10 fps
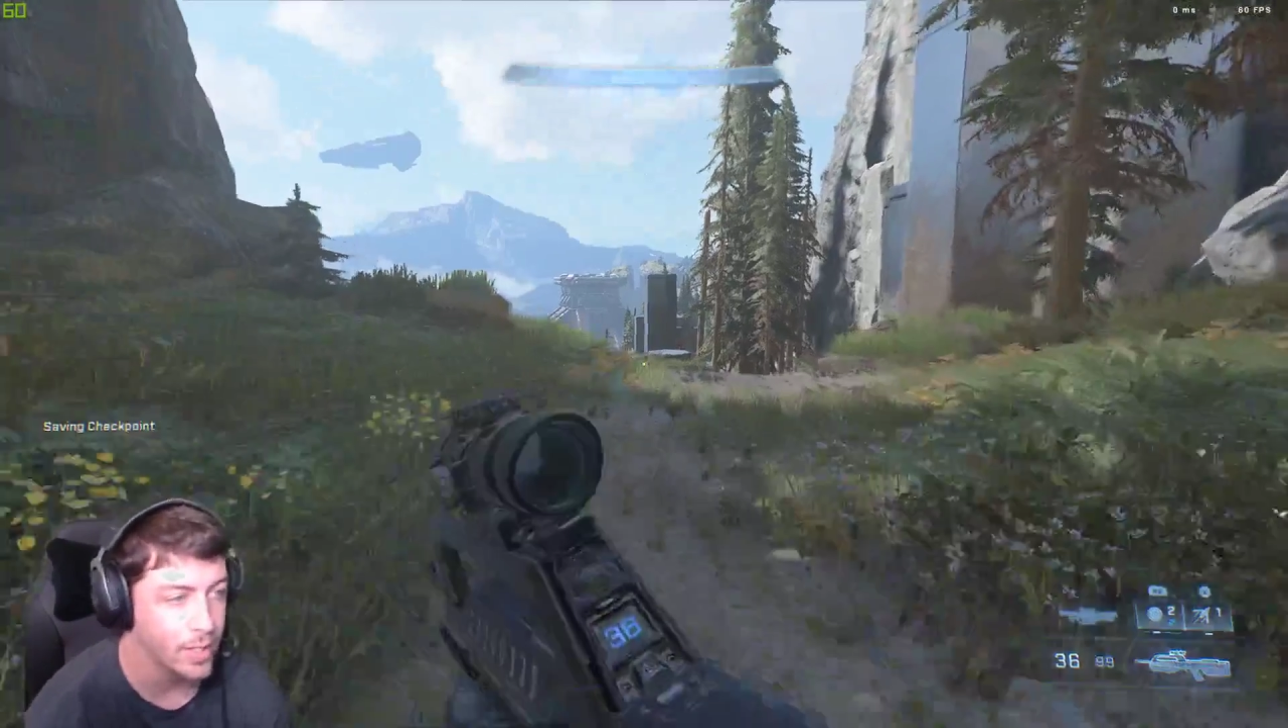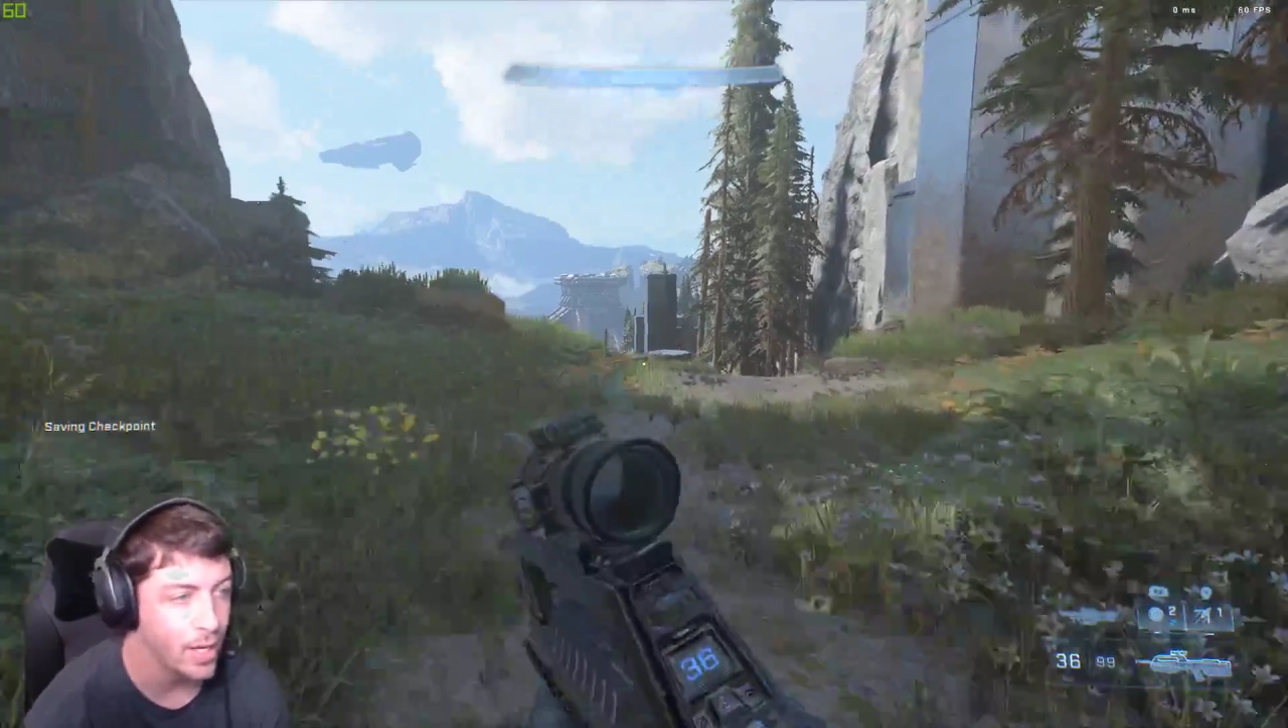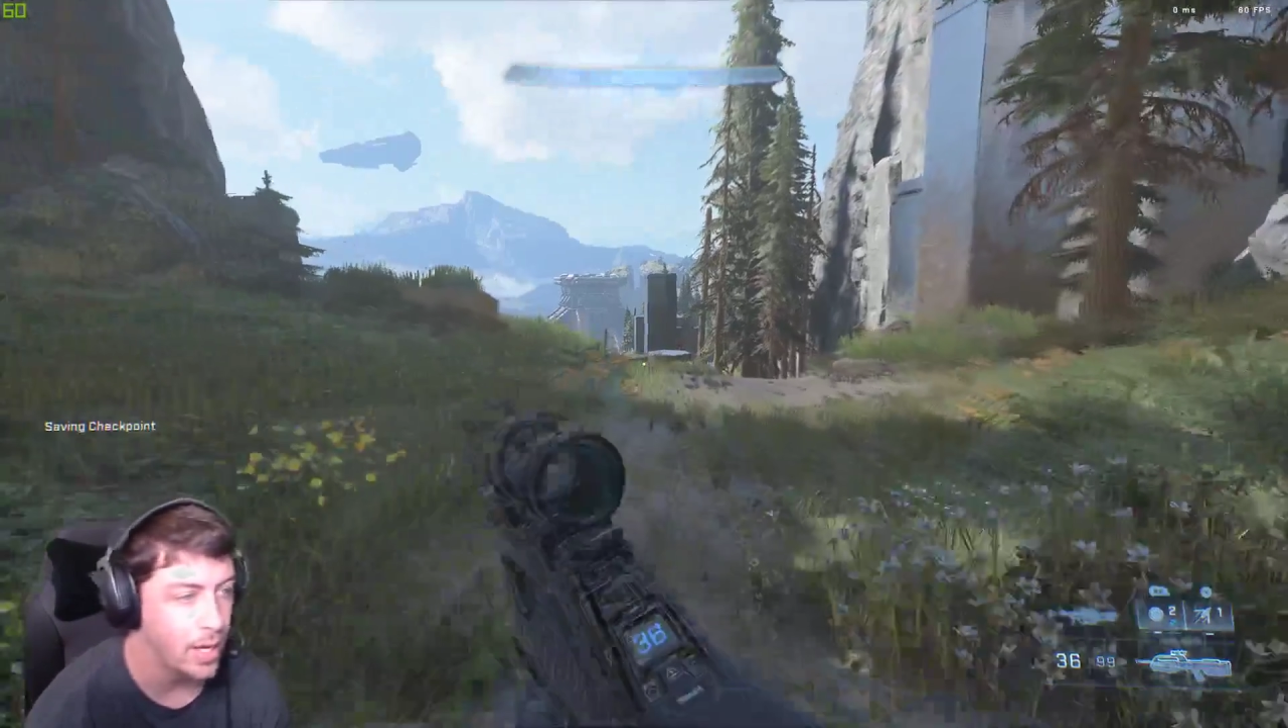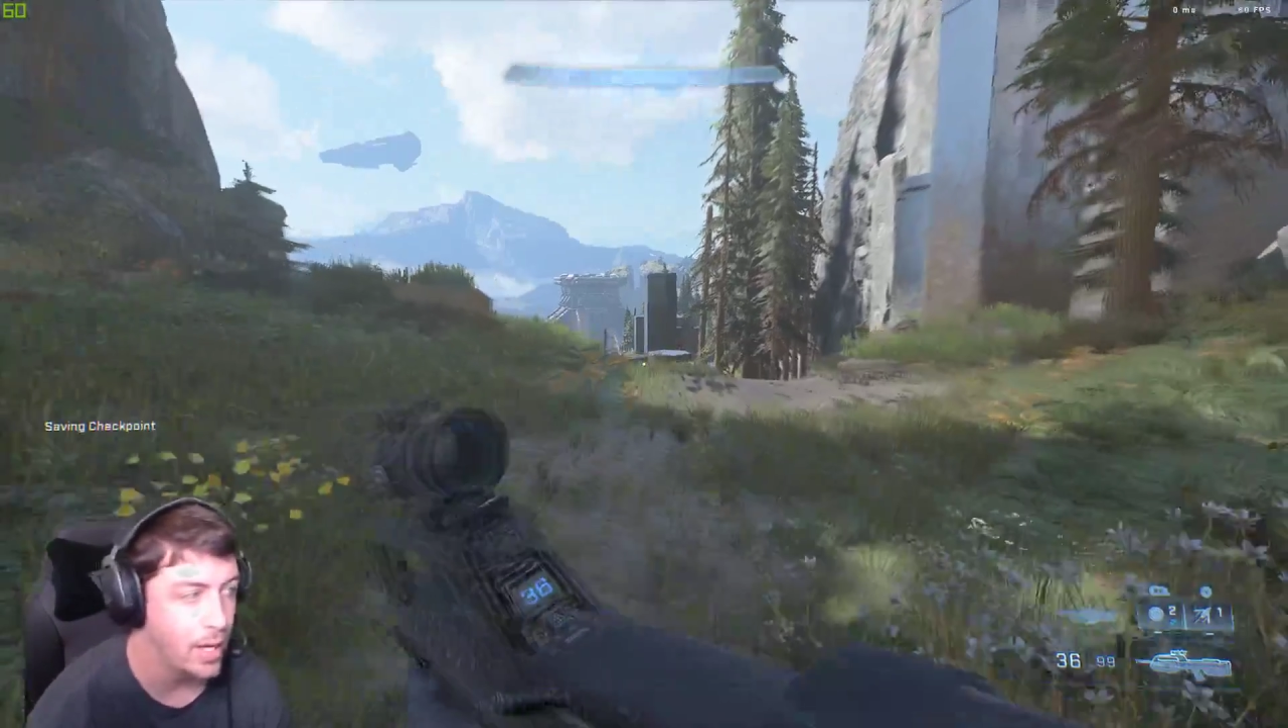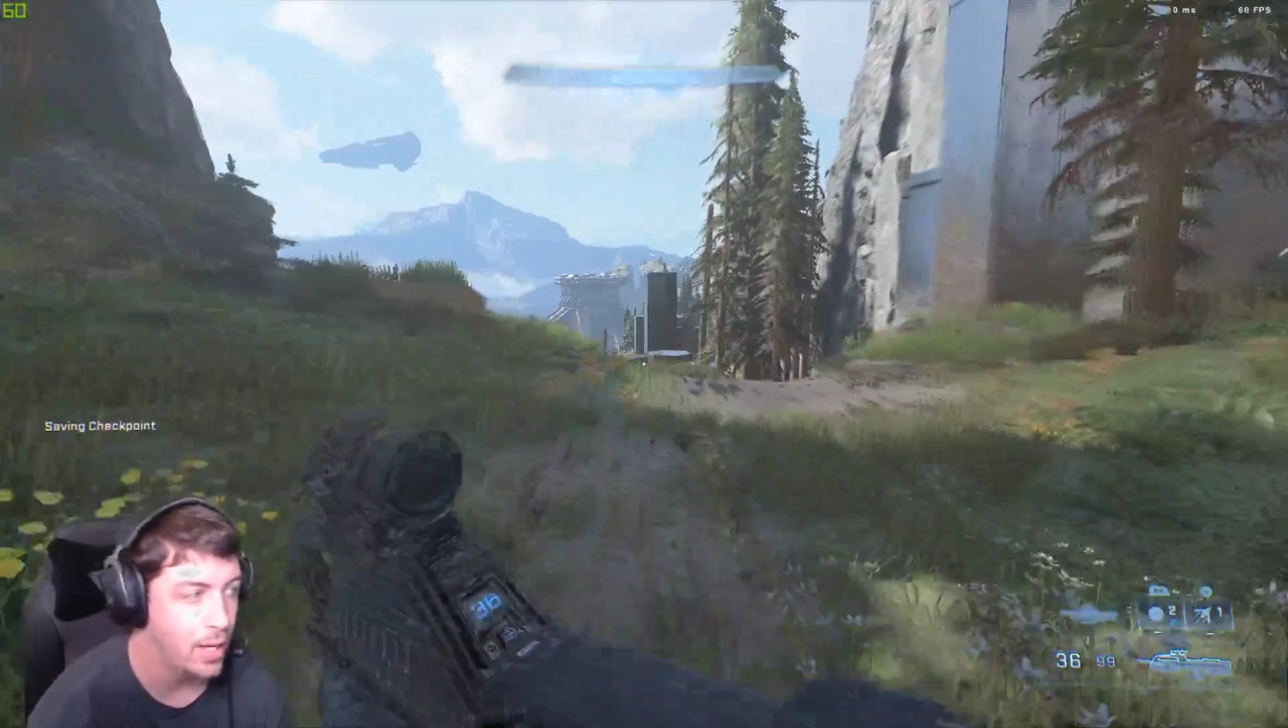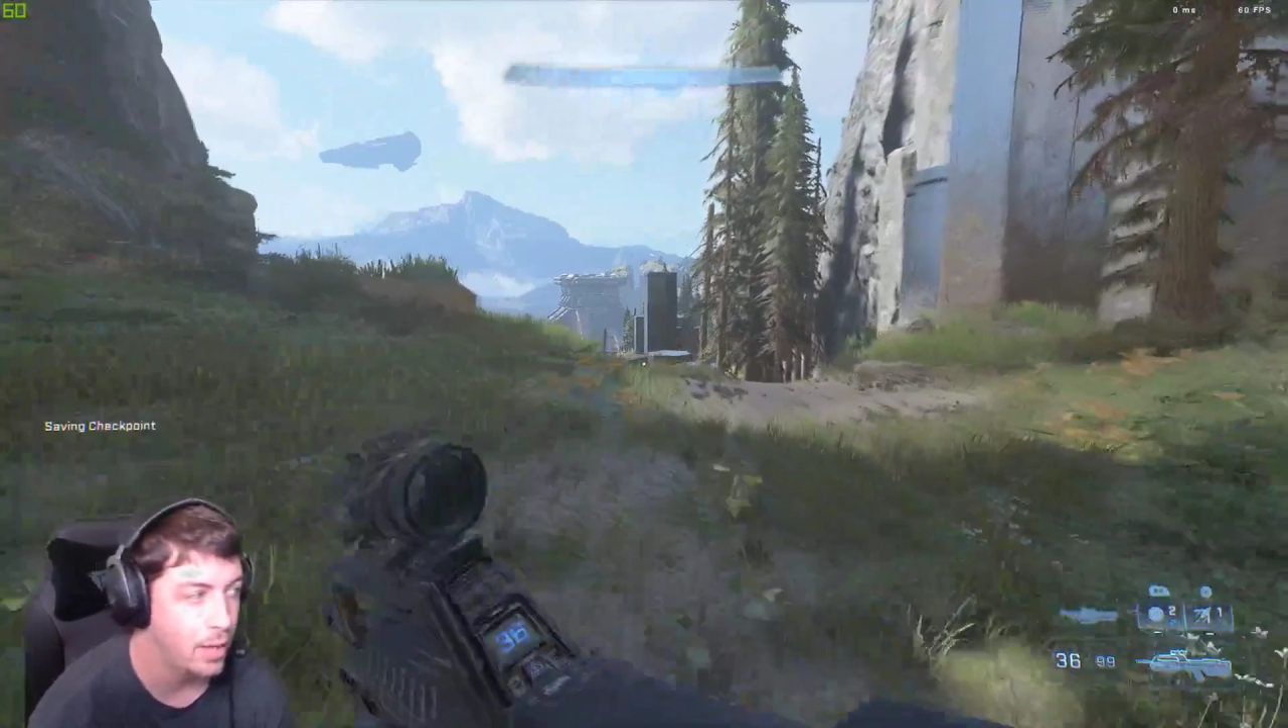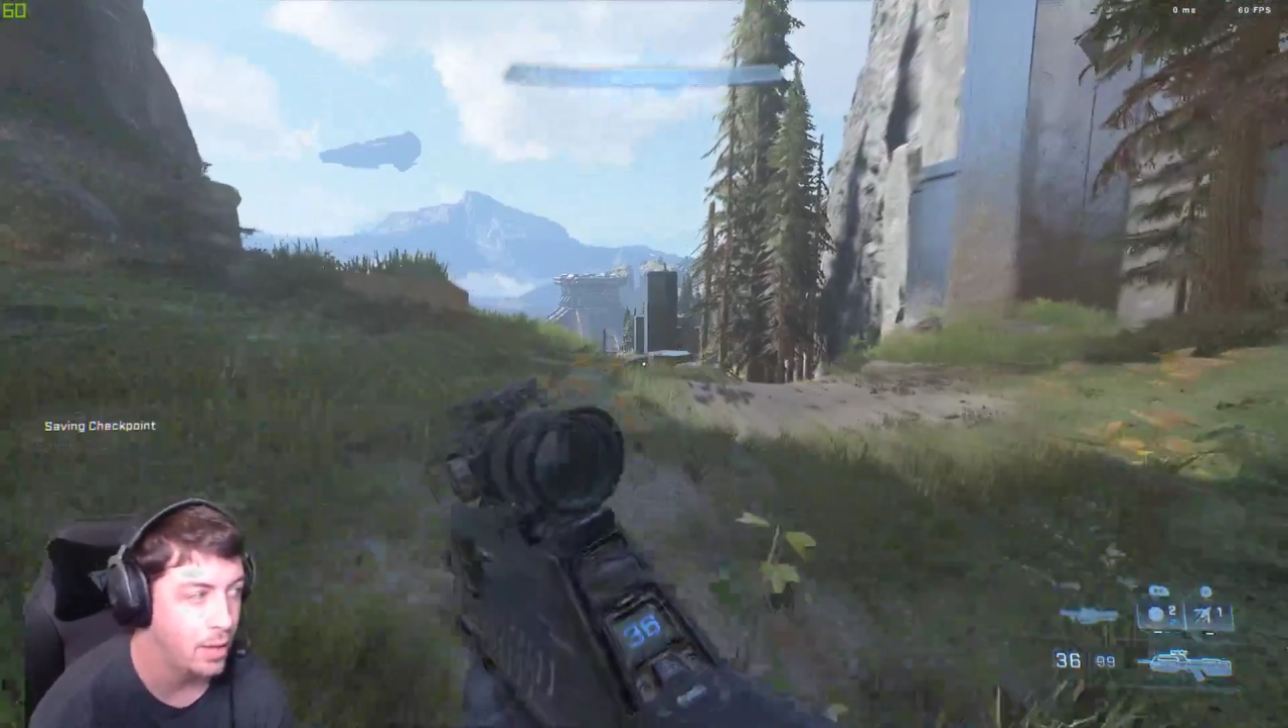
uh,